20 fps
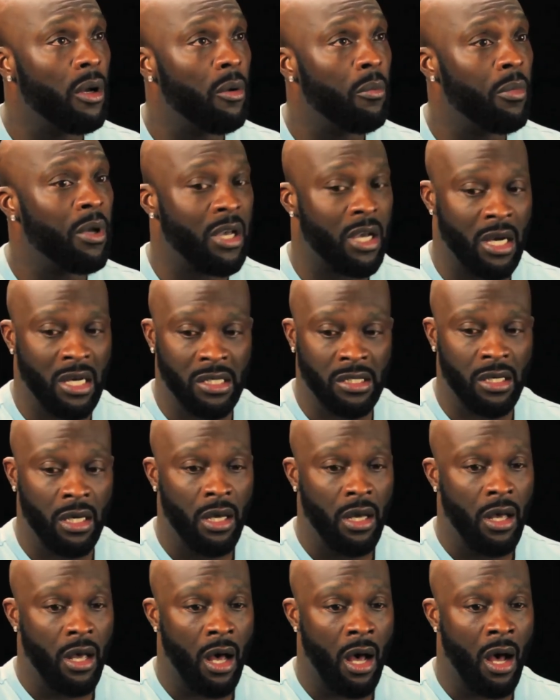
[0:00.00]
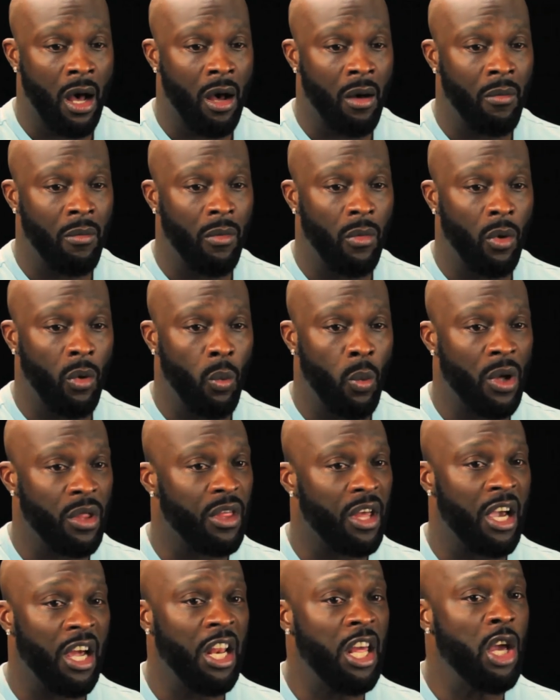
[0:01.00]
because um,
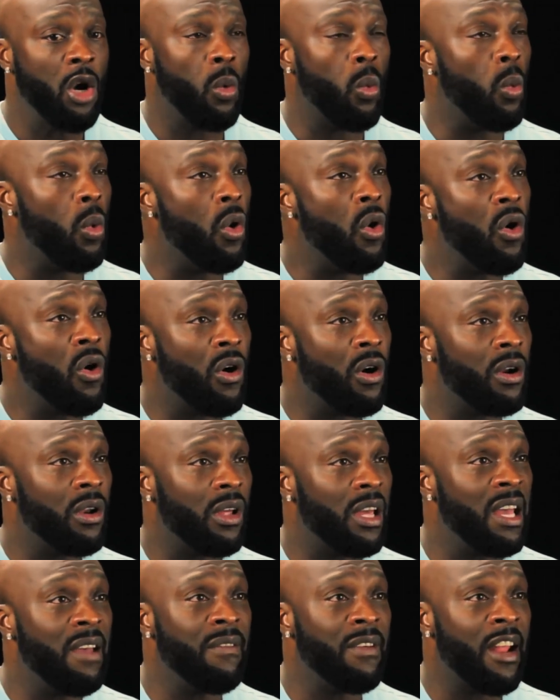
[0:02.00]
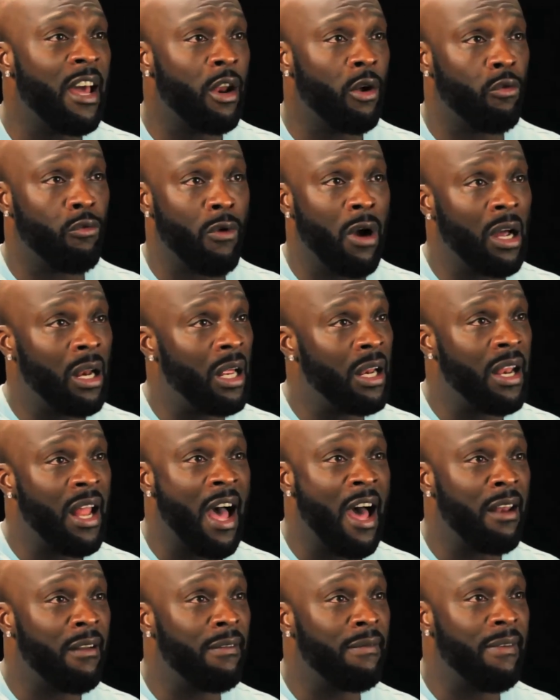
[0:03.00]
with any award, even at a regular
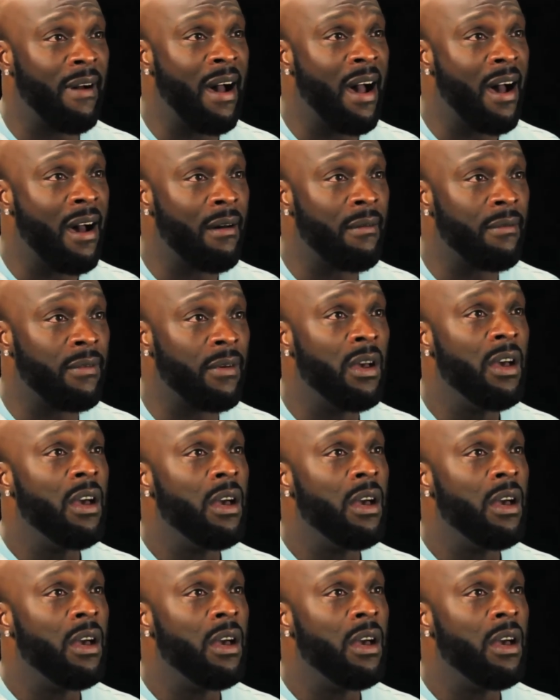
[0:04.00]
nine to five,